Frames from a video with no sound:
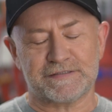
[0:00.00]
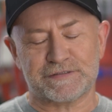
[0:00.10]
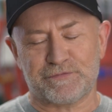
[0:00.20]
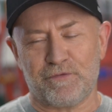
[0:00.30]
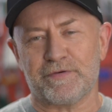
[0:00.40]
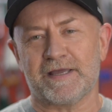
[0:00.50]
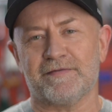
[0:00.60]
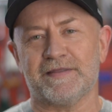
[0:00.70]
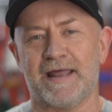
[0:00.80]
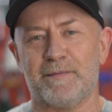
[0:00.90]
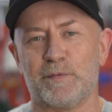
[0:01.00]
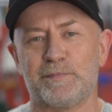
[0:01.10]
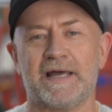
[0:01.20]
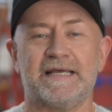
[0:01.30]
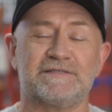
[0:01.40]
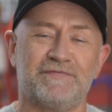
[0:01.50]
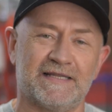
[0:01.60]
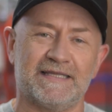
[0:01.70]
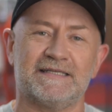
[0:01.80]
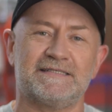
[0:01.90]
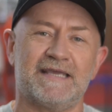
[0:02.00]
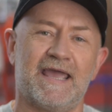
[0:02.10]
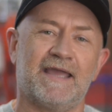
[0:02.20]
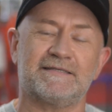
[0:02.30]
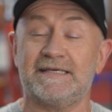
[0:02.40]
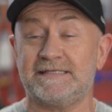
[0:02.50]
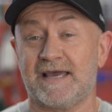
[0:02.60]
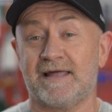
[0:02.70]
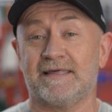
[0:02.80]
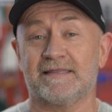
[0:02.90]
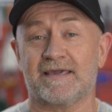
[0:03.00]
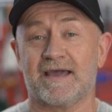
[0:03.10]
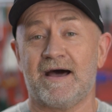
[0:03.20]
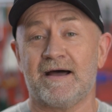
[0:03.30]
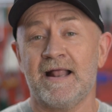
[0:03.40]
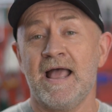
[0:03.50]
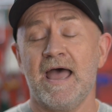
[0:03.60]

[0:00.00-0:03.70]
screwing on the number plates, filling the tank, detailing the car,